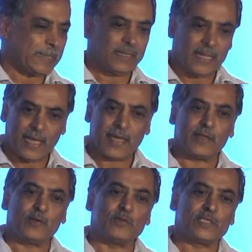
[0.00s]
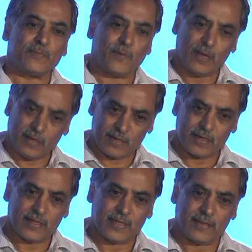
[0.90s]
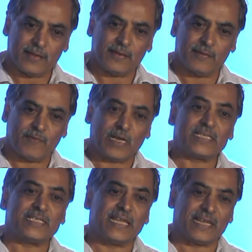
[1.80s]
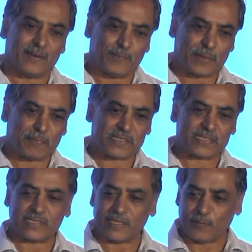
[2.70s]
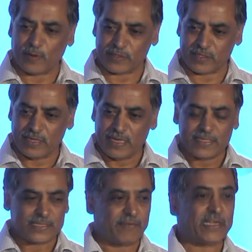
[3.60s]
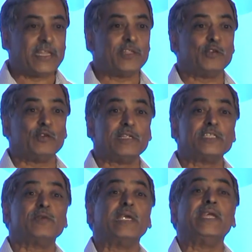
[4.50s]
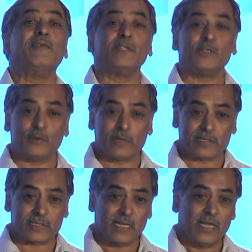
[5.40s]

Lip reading: They are used for functioning purposes in the watch. 17 jewels, 21 jewels.